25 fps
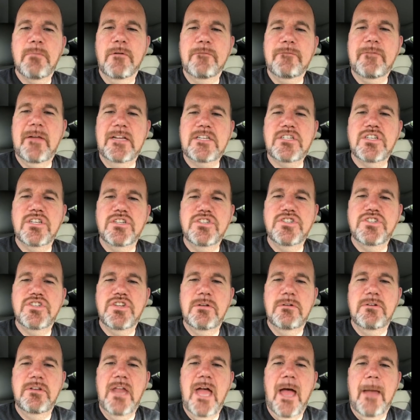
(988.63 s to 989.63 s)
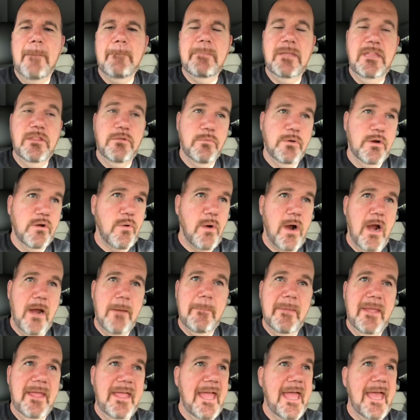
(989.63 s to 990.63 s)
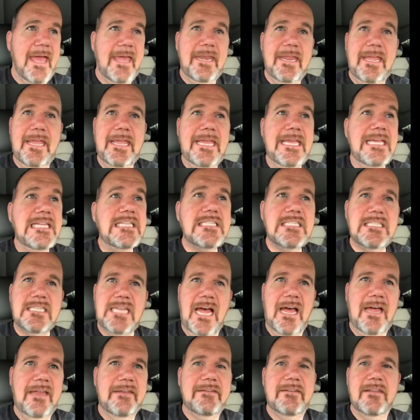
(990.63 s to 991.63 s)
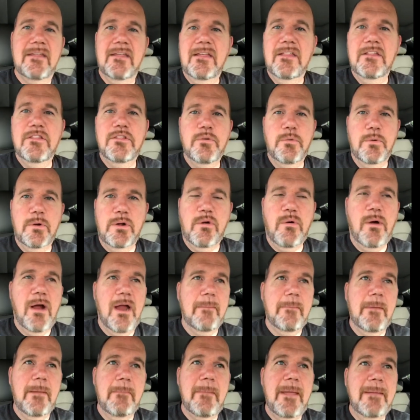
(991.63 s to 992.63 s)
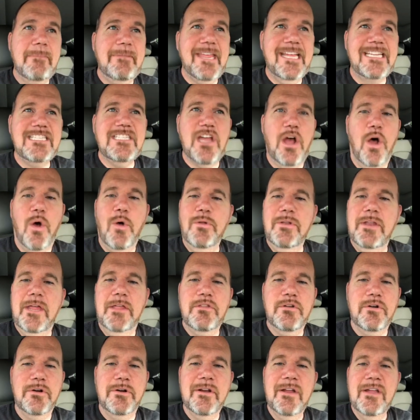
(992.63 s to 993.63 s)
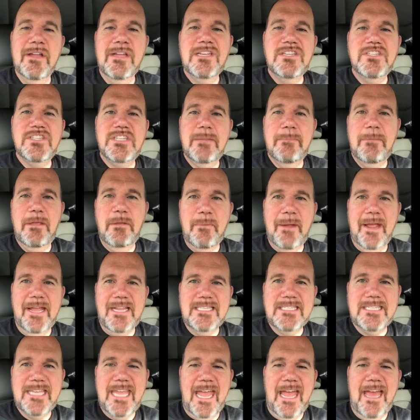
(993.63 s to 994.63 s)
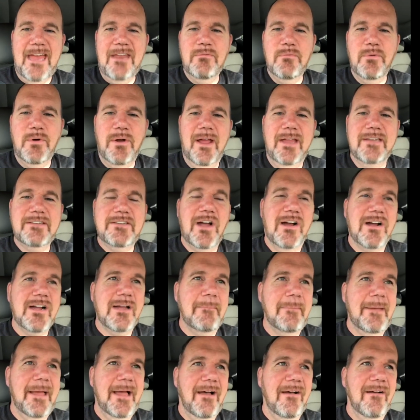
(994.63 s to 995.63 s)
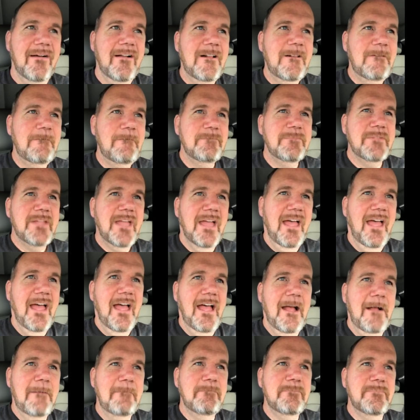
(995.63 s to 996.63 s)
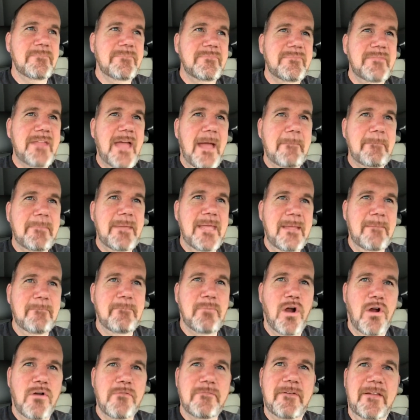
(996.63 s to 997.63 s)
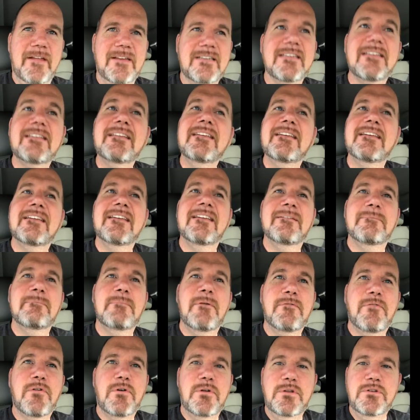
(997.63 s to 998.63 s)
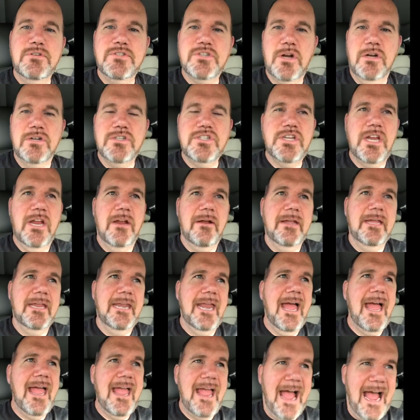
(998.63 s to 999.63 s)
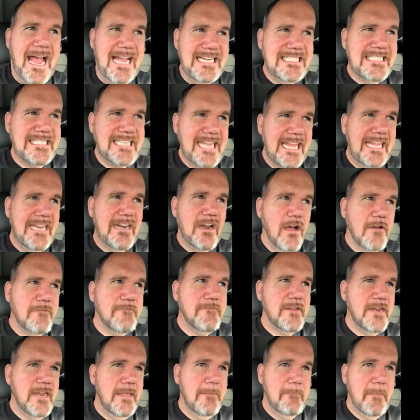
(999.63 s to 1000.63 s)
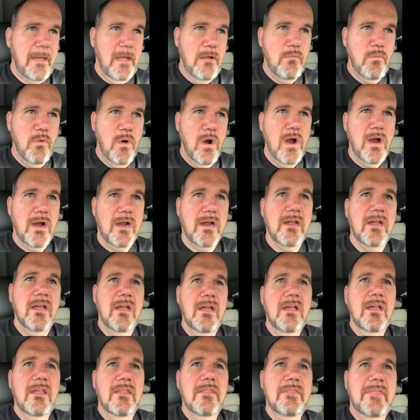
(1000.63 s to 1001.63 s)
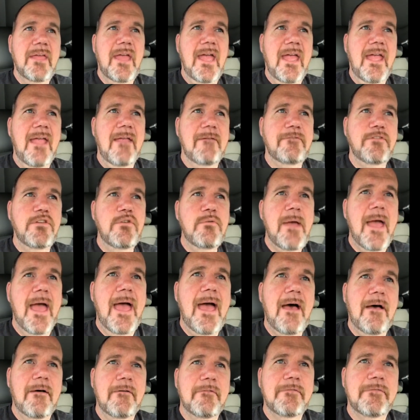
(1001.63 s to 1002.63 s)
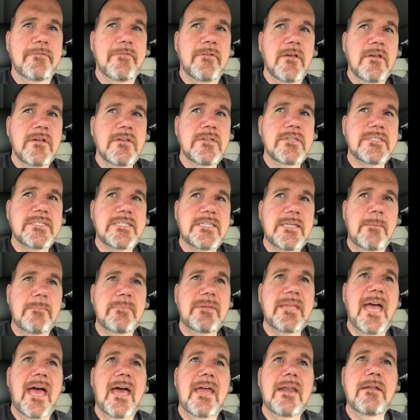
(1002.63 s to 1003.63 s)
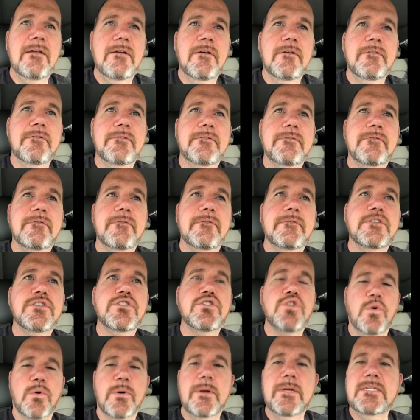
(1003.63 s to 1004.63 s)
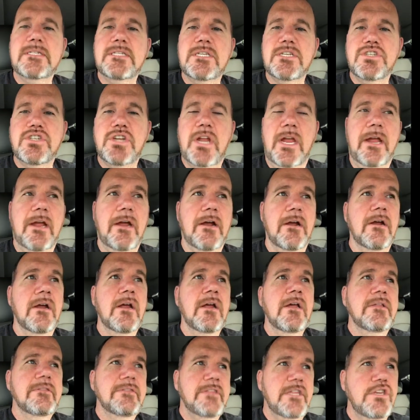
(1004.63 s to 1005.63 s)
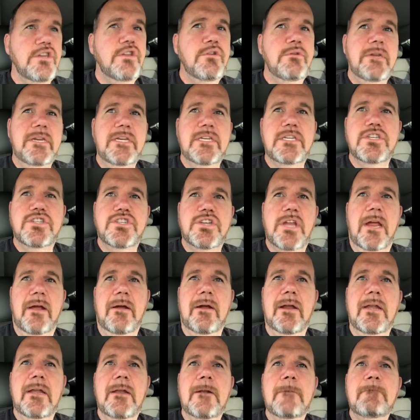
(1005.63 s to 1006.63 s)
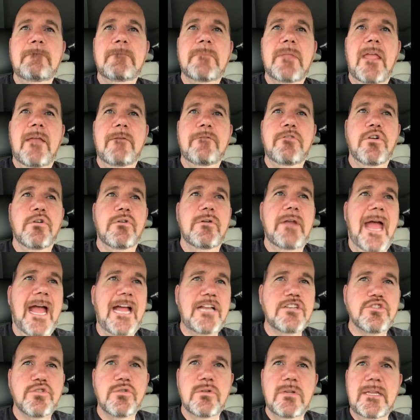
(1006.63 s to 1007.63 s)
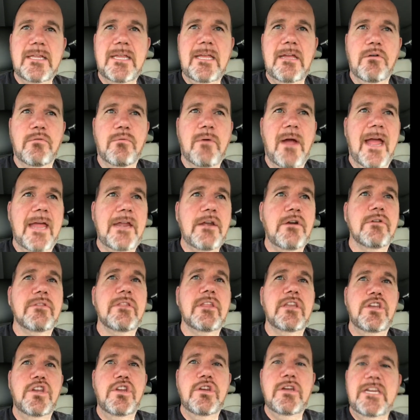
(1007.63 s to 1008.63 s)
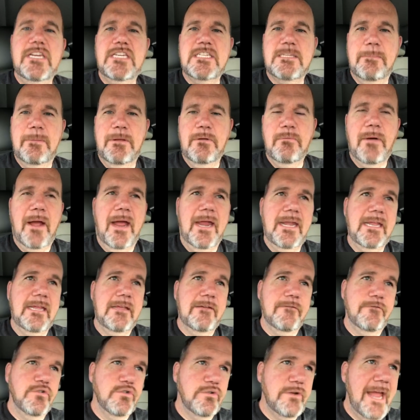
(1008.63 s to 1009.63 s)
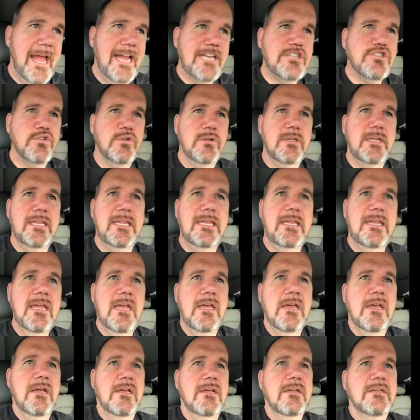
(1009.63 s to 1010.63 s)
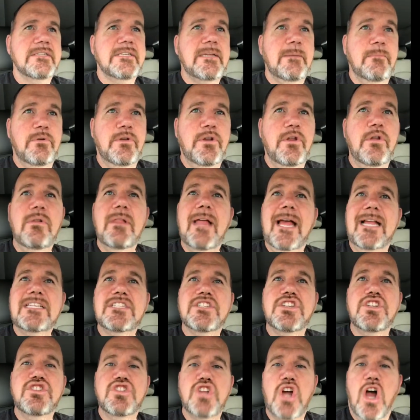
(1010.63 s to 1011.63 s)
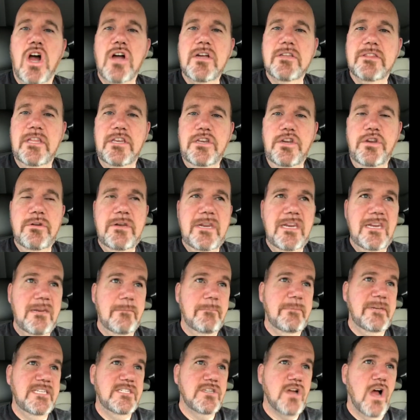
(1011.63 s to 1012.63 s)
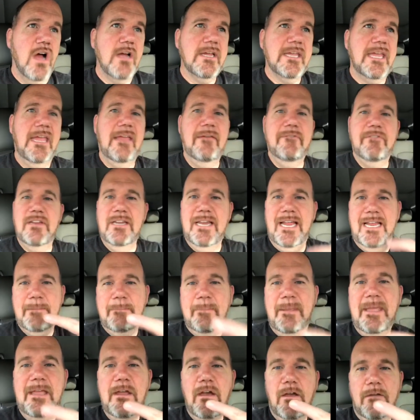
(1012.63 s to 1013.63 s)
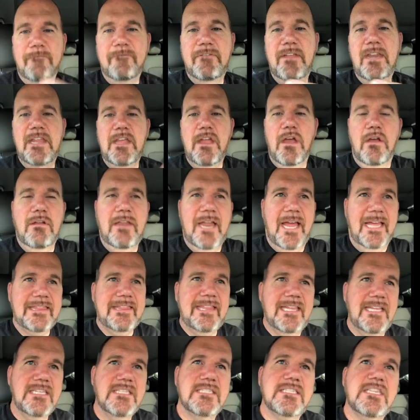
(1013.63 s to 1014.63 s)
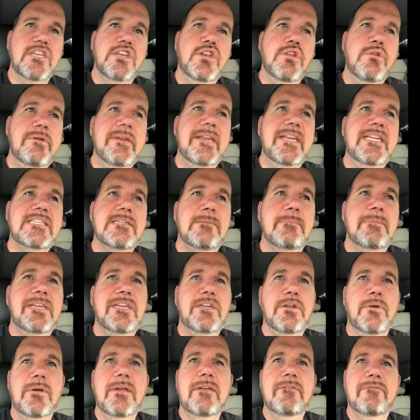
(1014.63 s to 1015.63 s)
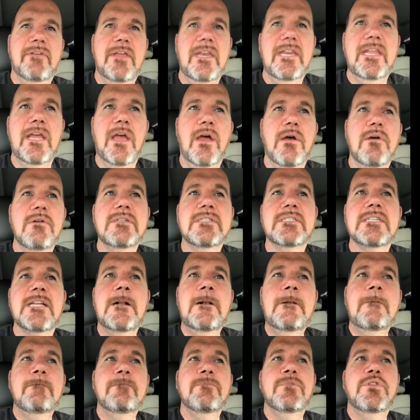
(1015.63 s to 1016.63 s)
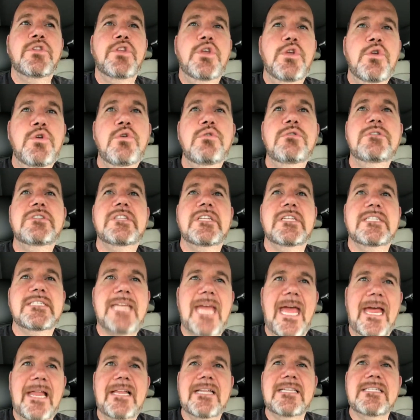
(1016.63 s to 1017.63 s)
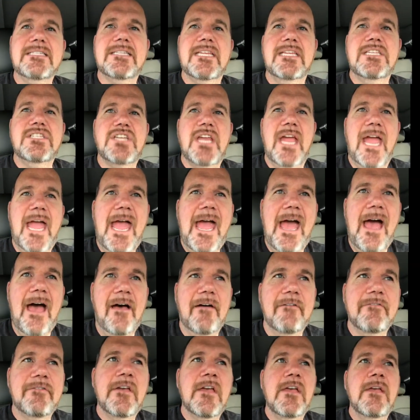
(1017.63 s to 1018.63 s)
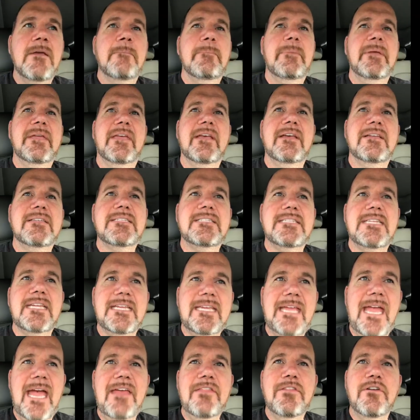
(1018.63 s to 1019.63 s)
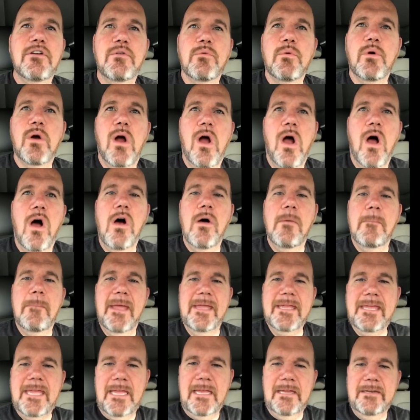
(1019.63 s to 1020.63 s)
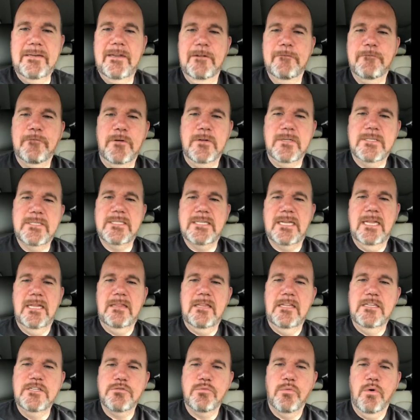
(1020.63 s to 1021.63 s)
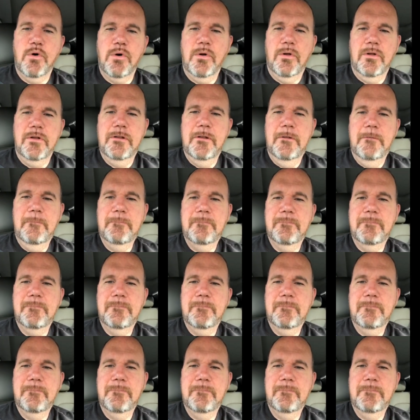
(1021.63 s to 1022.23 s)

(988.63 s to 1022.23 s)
Perfection should not be the requirement, and it is not the requirement. Maybe that's a whole nother Jimmy Rants, Cat, where I talk about um, not being perfect before you start sharing. And I, I say it often in my work that if you have some kind of story to share, then you need to share it. If you're naturally a writer, then you need to be writing. If you're naturally someone who likes to talk, then you need to be talking. If you like being on video like this, then you need to be doing videos. Use the talents that you have because together we're all making a difference in this world.